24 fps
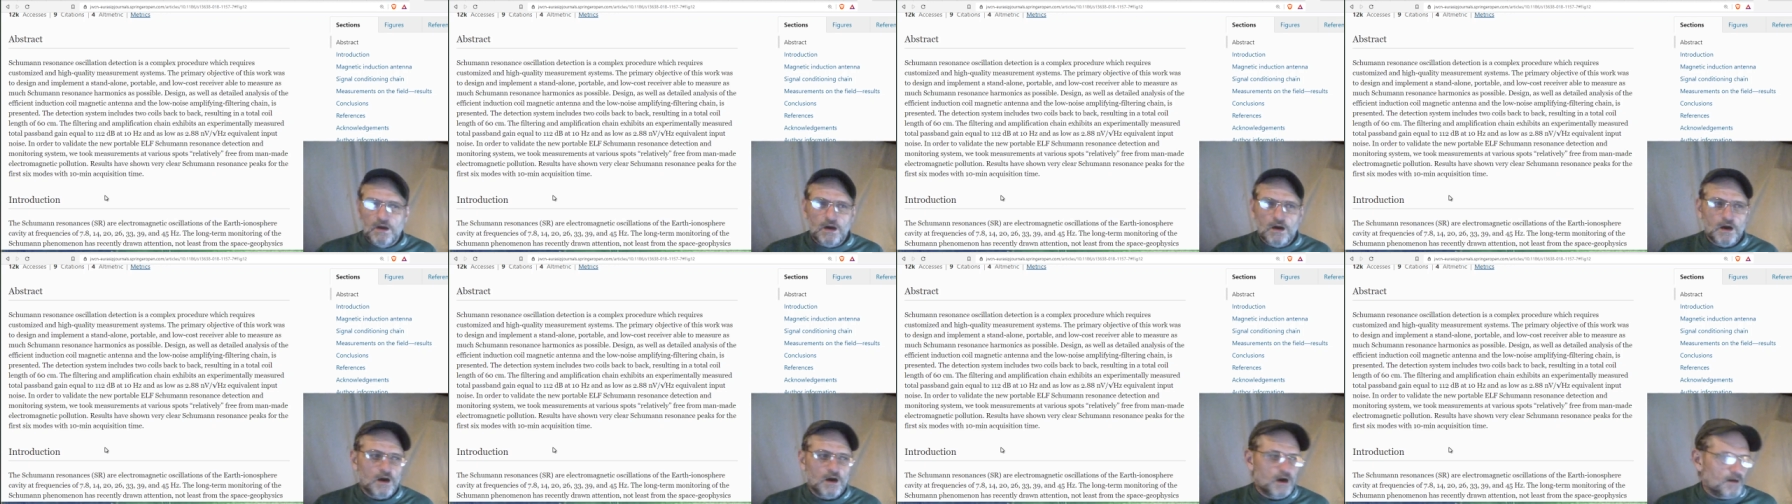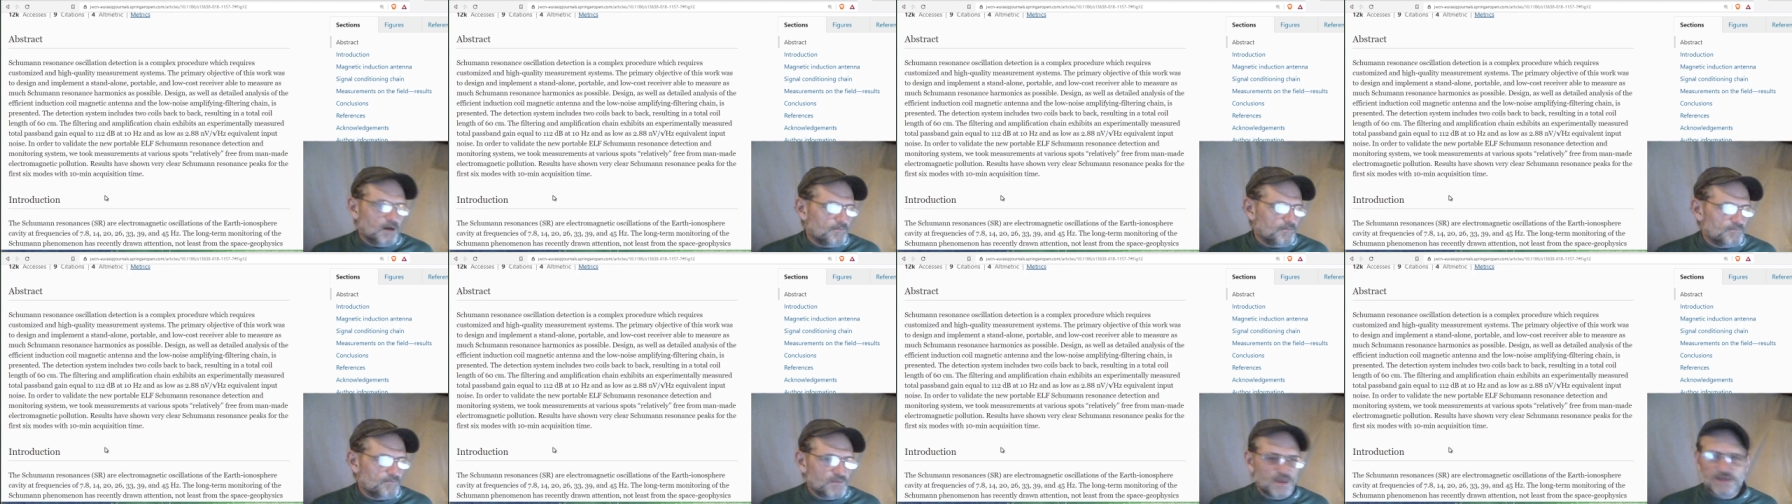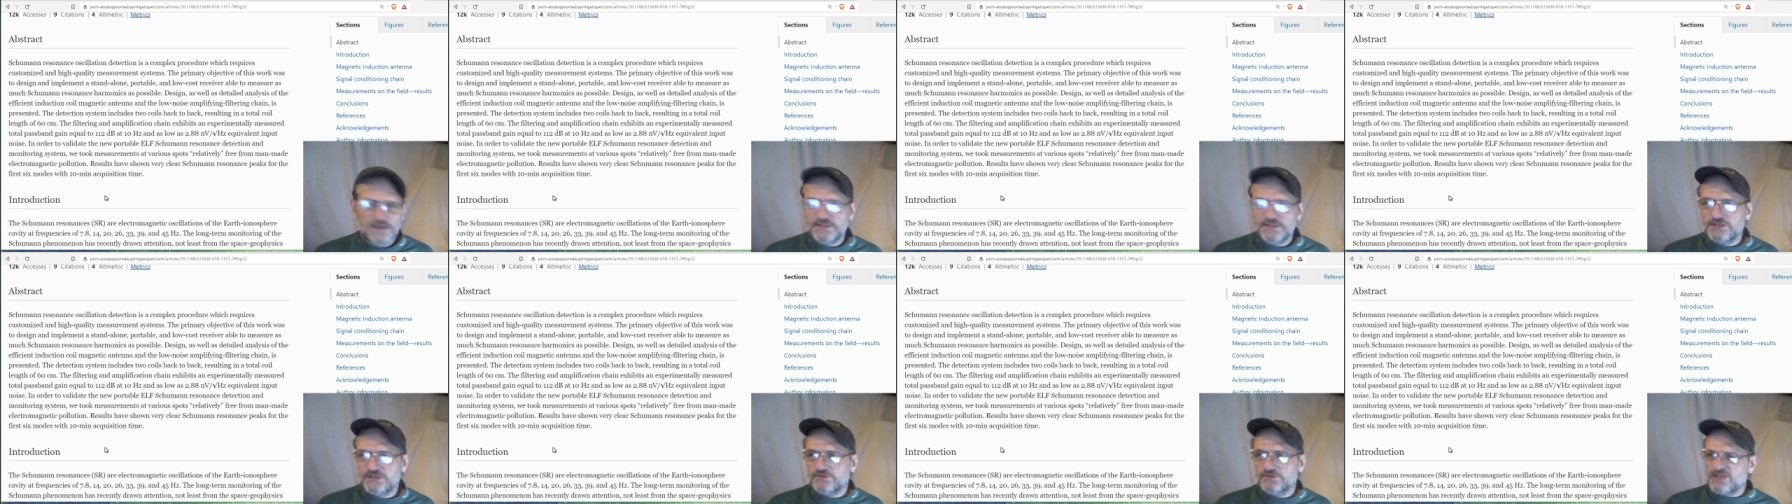um,
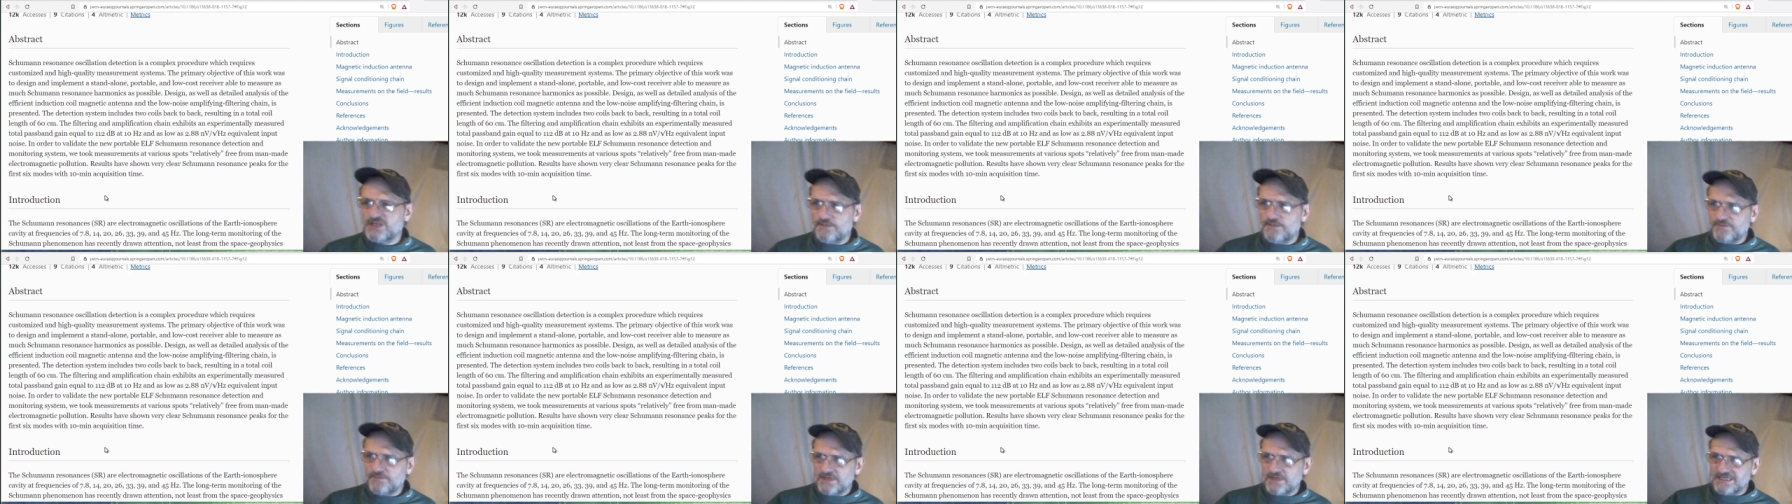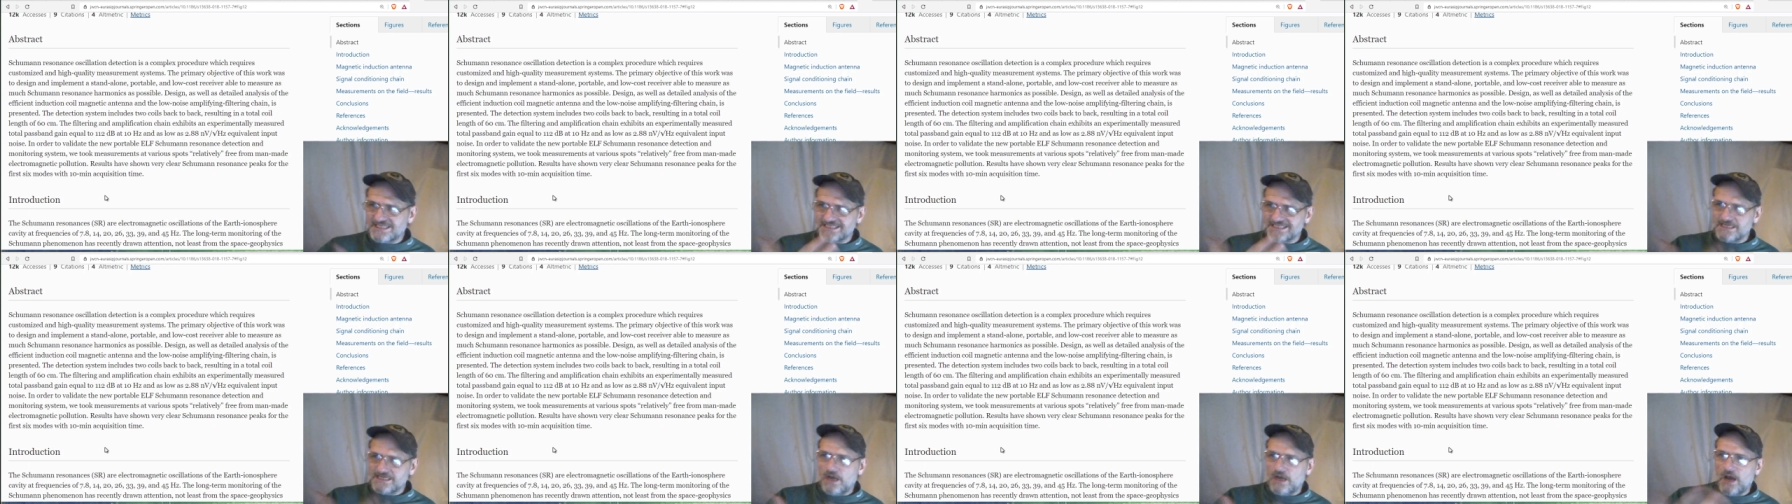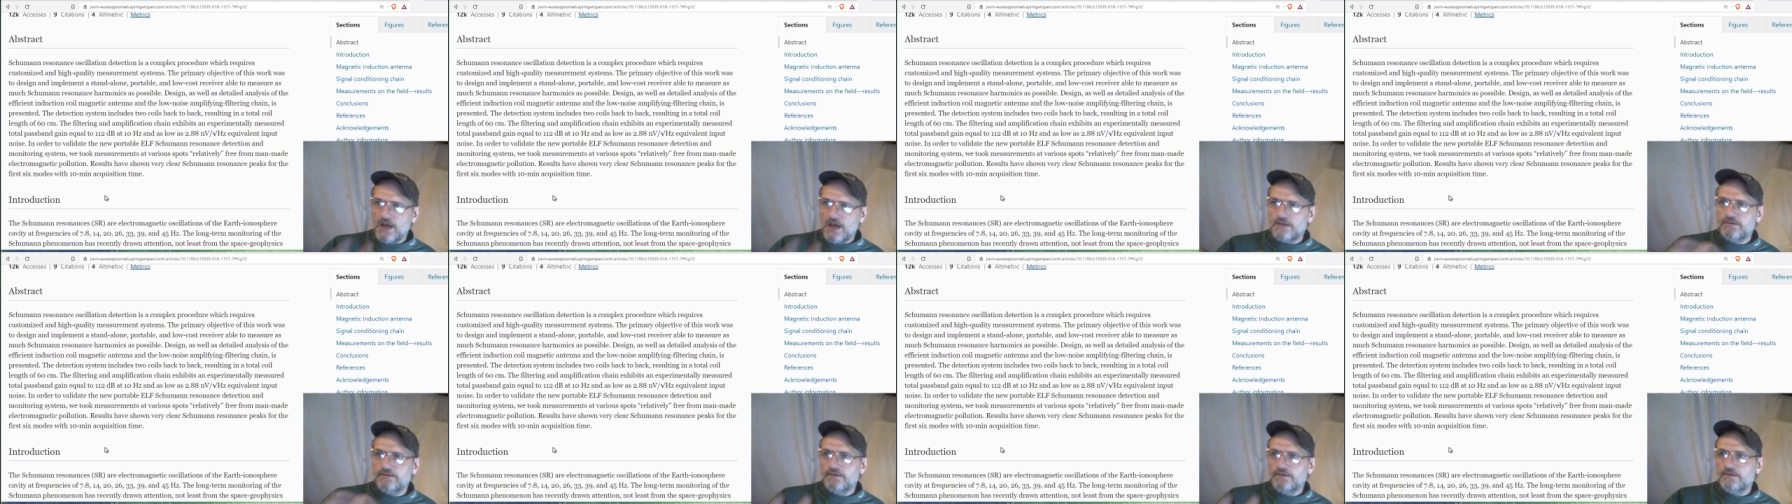and so something is not